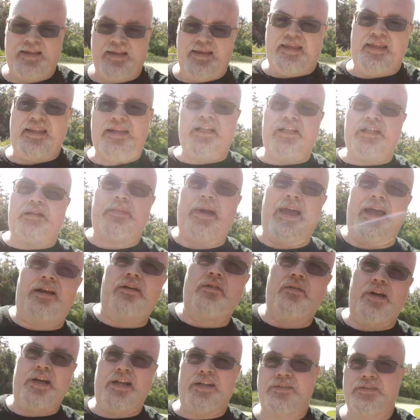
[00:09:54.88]
And in the
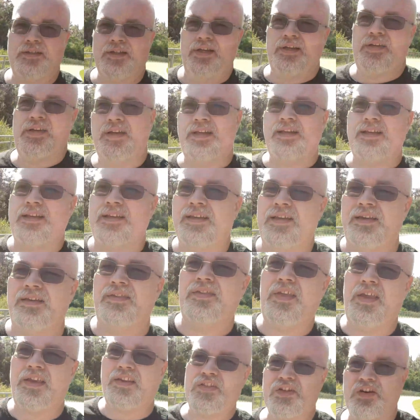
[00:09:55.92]
background,
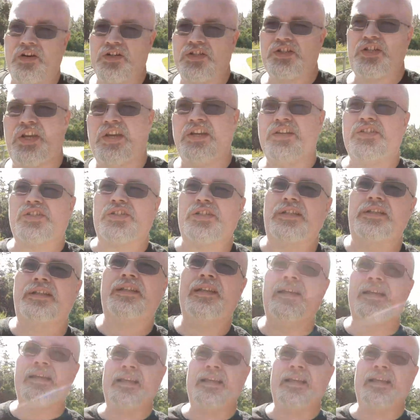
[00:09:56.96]
things start changing.